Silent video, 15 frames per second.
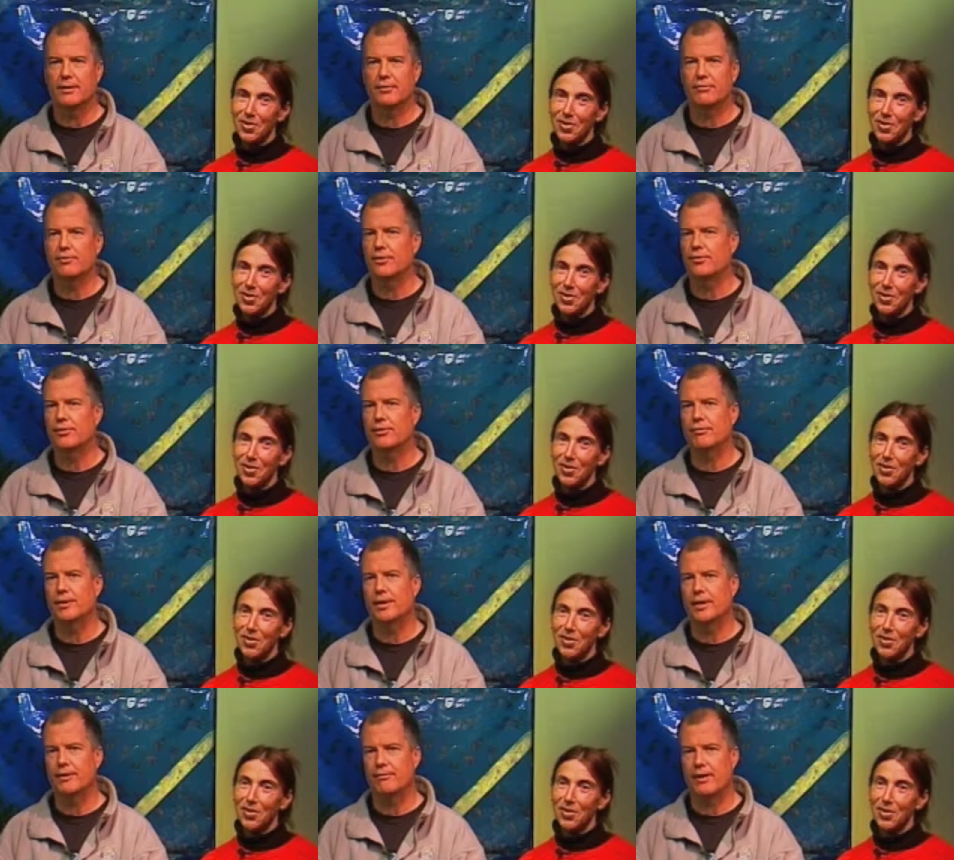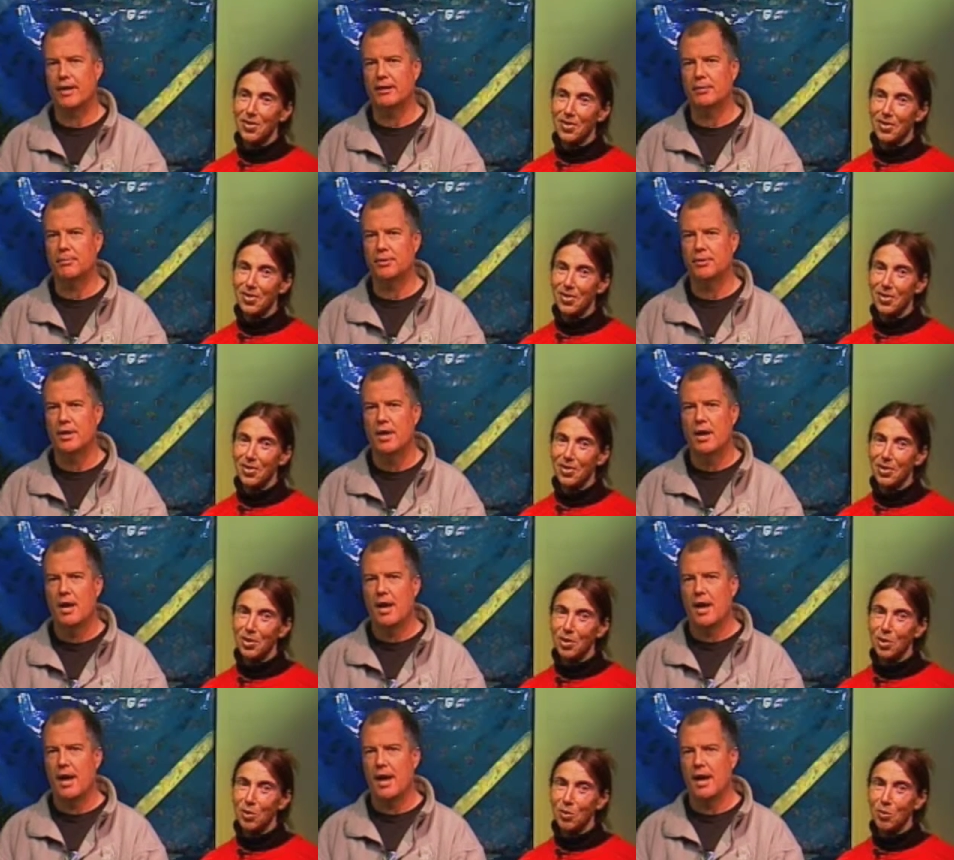Speaker 1: this facility available.
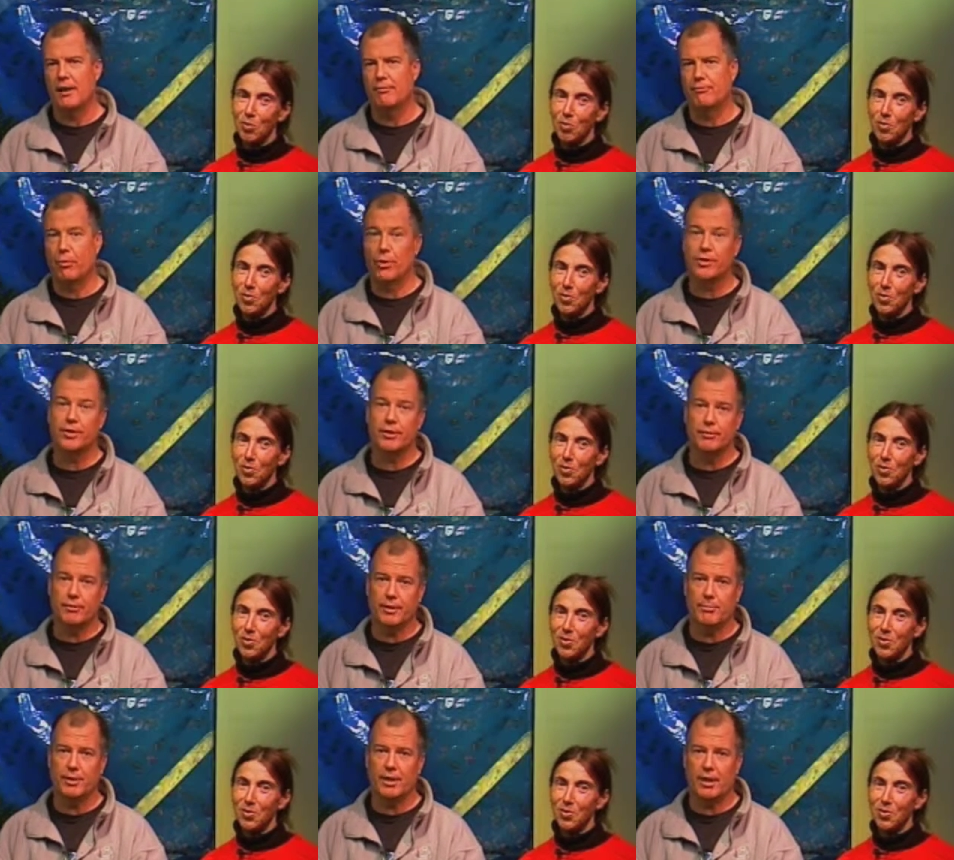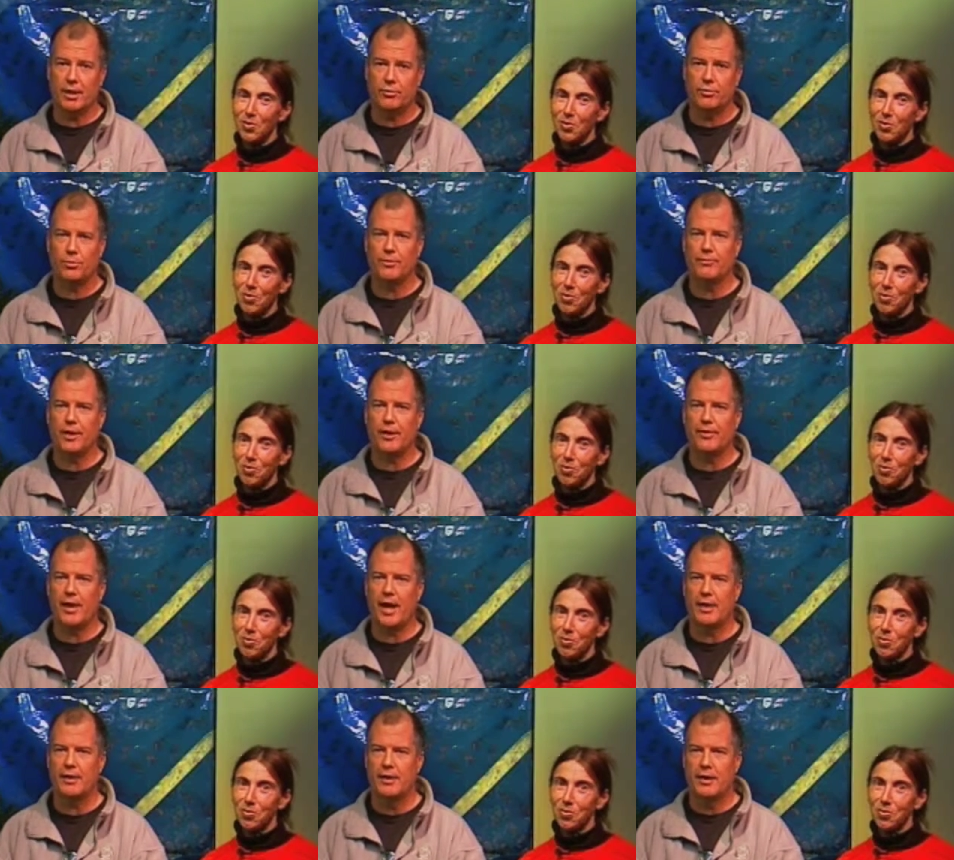And fortunately, because we've done
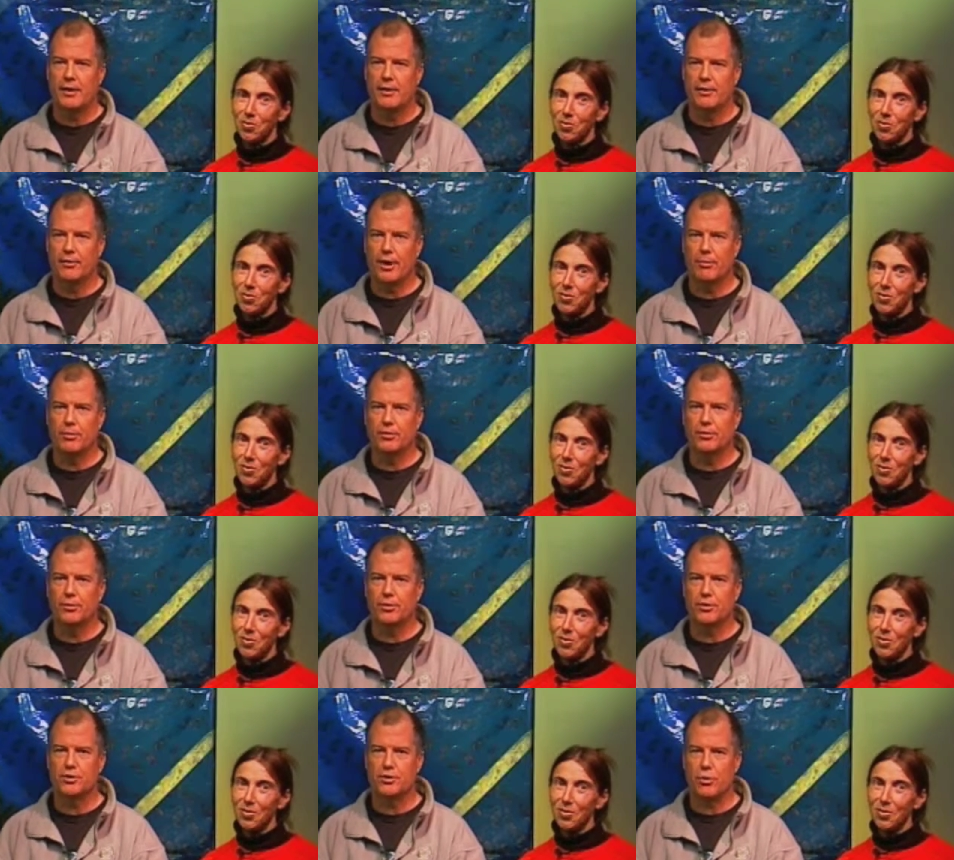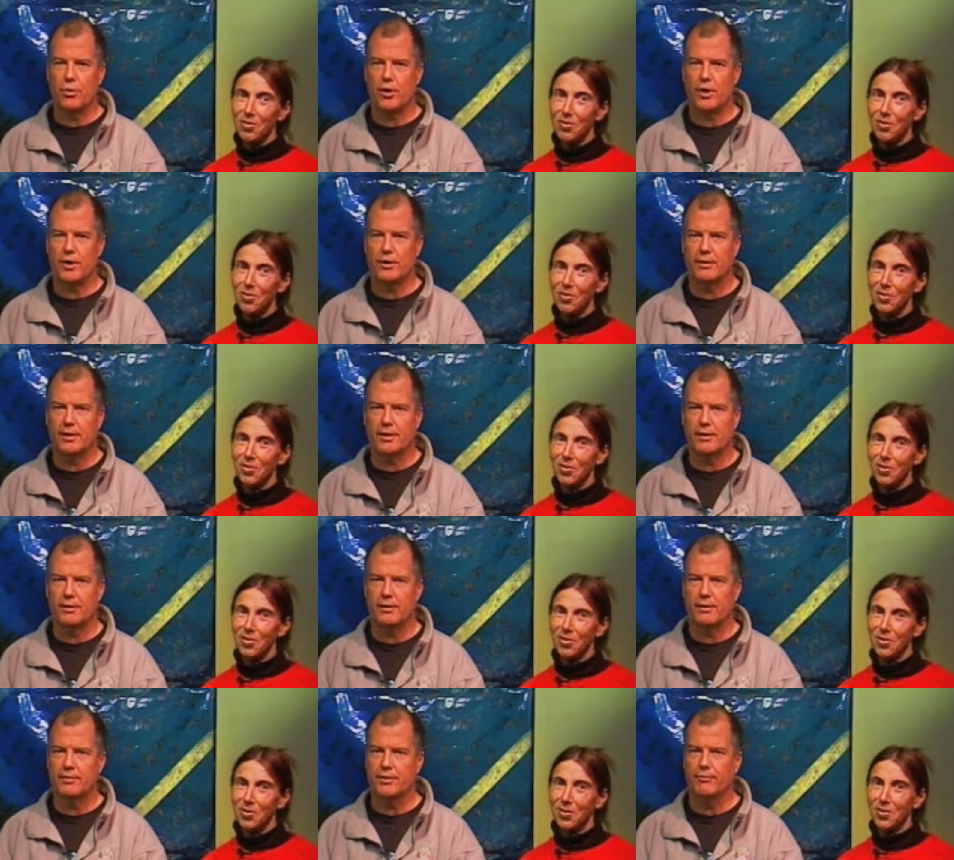that, you're able to enjoy
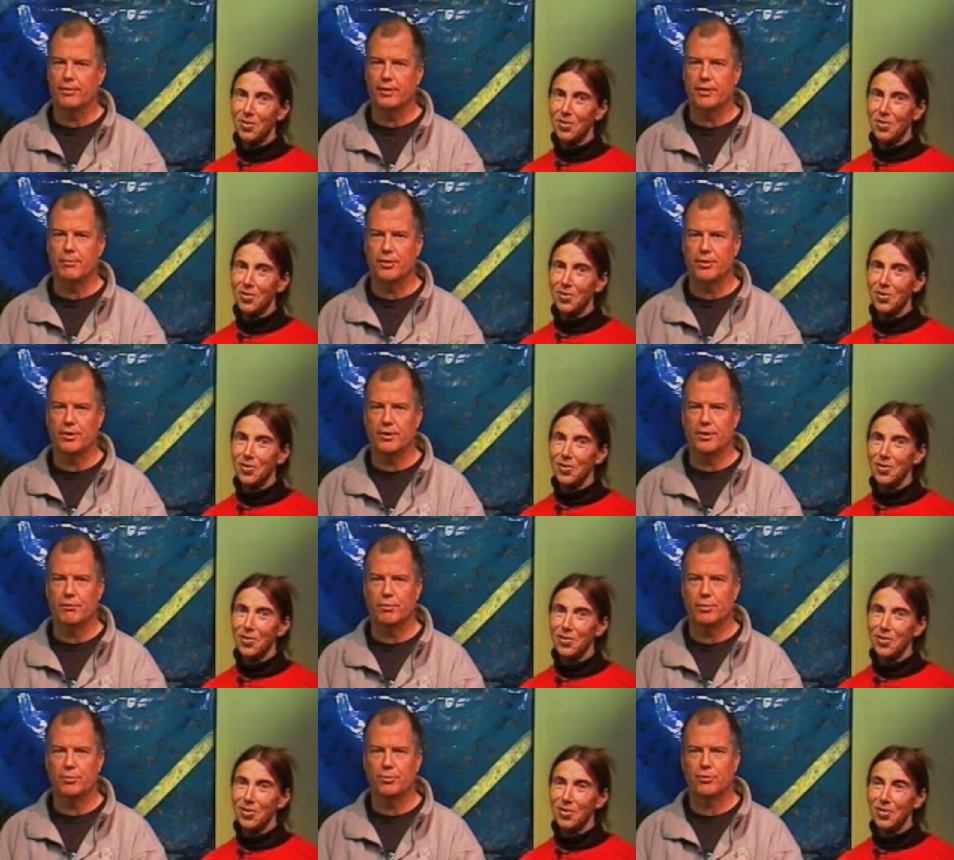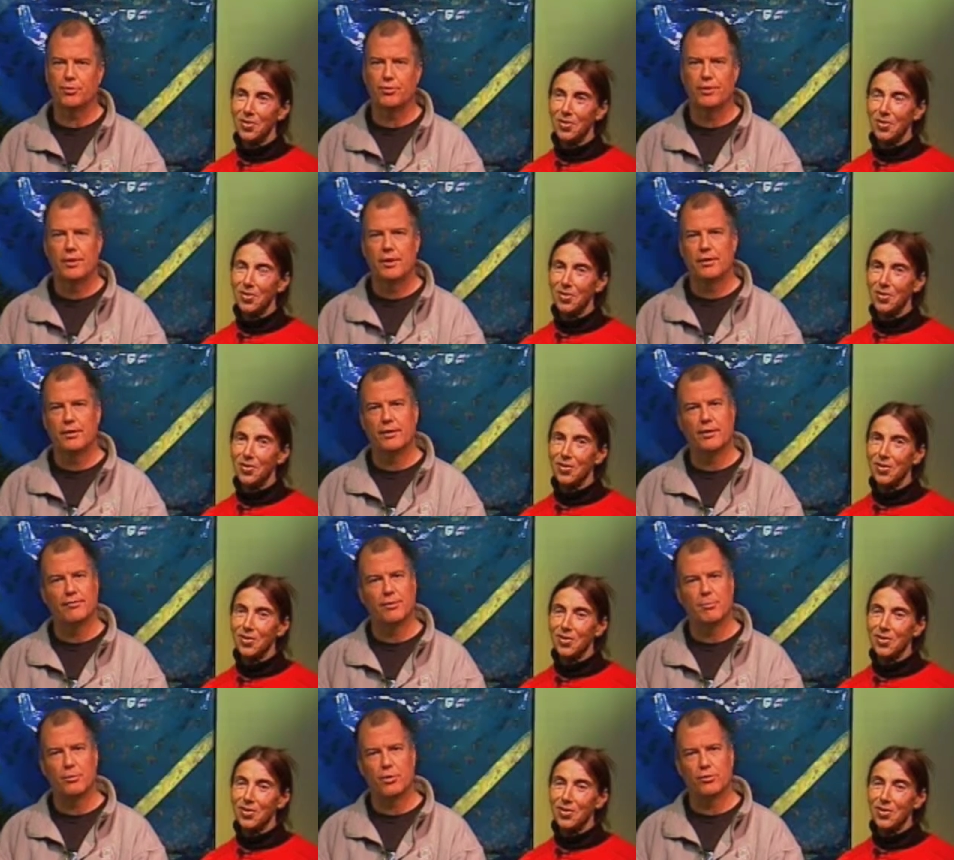the different community groups, the
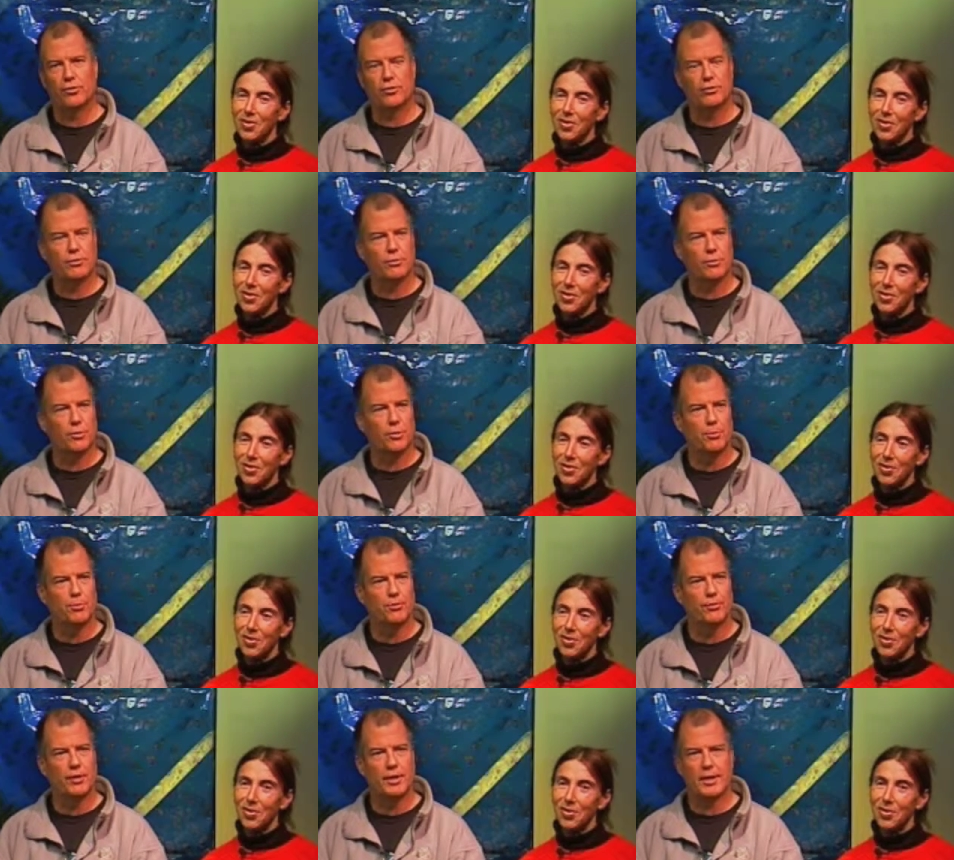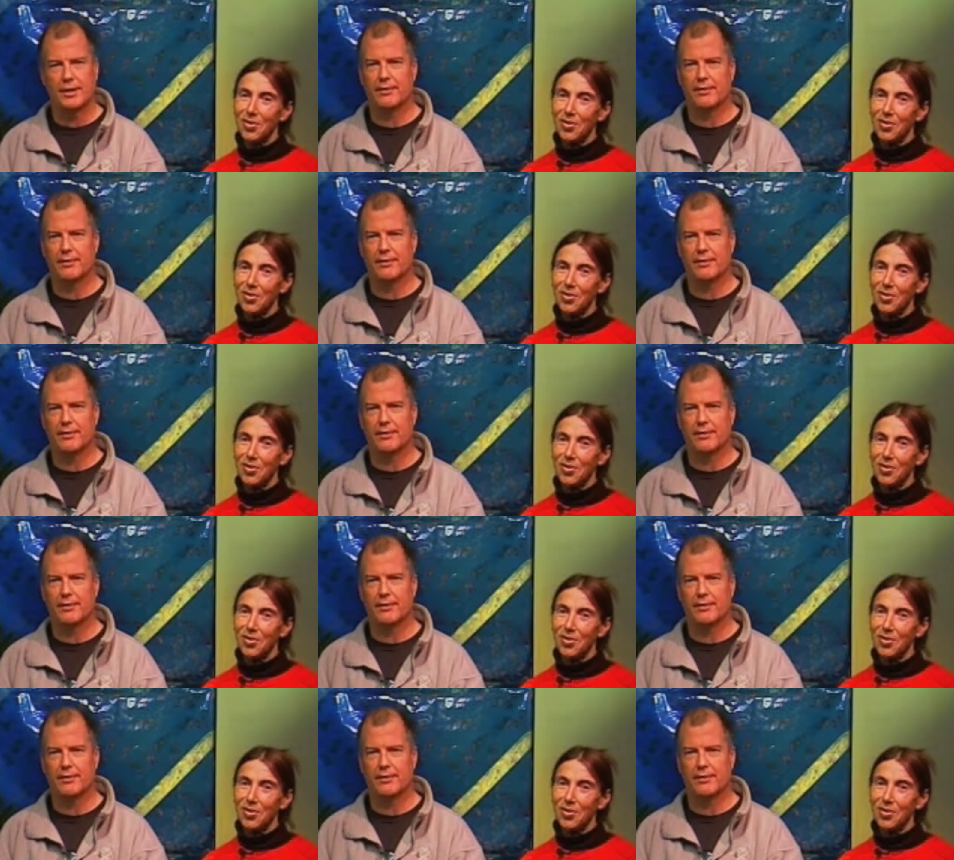different musical groups, the